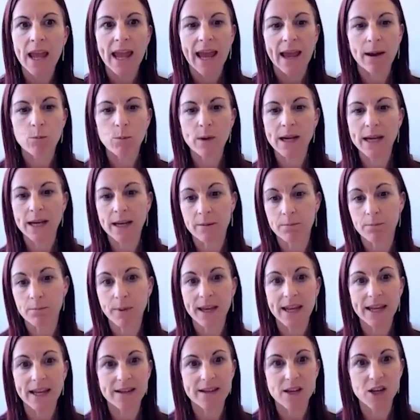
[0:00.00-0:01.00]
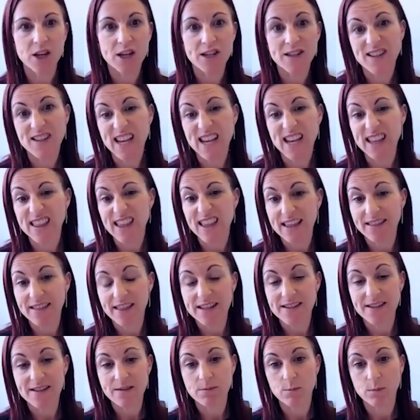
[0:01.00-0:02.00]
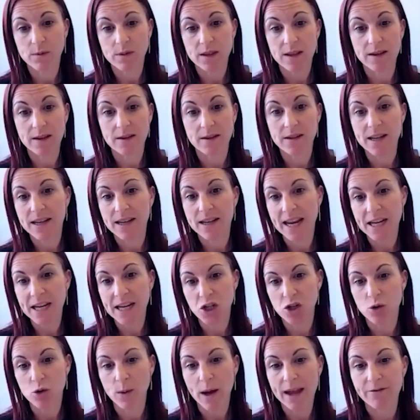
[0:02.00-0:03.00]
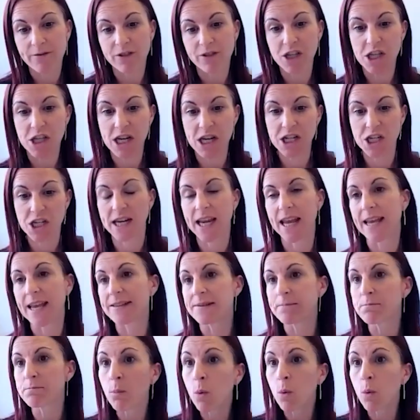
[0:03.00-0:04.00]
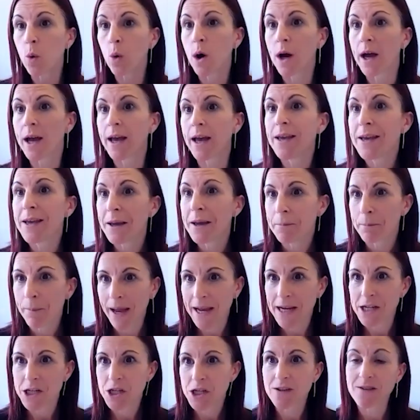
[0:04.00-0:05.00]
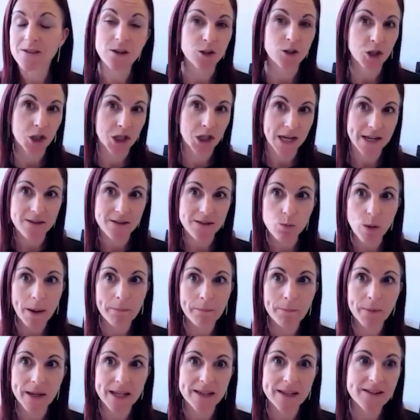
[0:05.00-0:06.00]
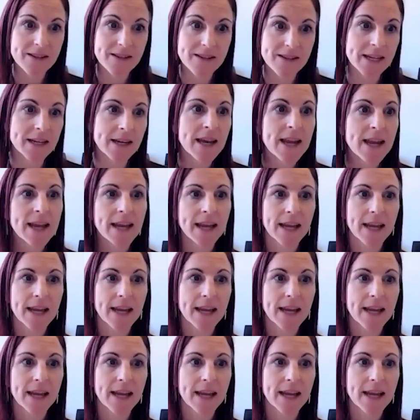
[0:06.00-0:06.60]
And when compared, you can see that the national average actually has more patients on just one medicine